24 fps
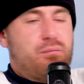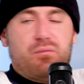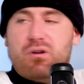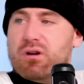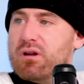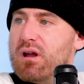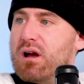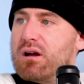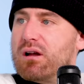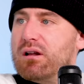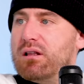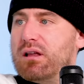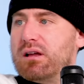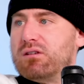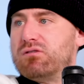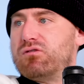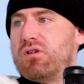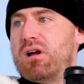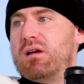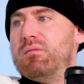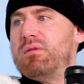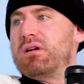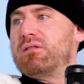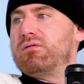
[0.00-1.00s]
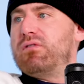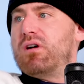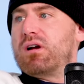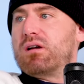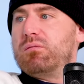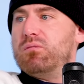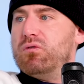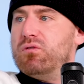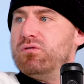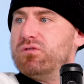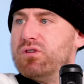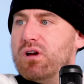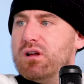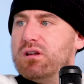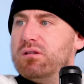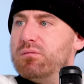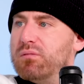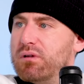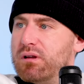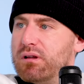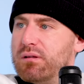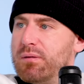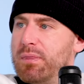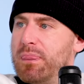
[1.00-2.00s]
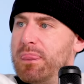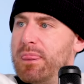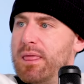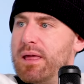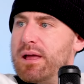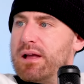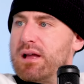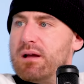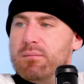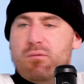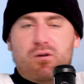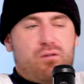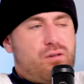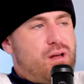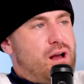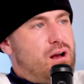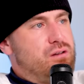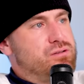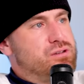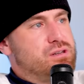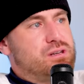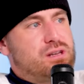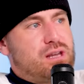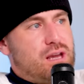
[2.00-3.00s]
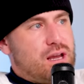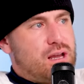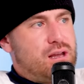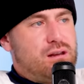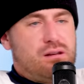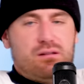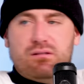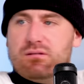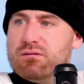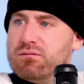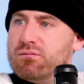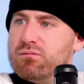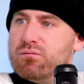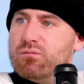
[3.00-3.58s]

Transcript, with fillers: Like I'm gonna not gonna like try and make fucking moves on you, but come over the house and kick it.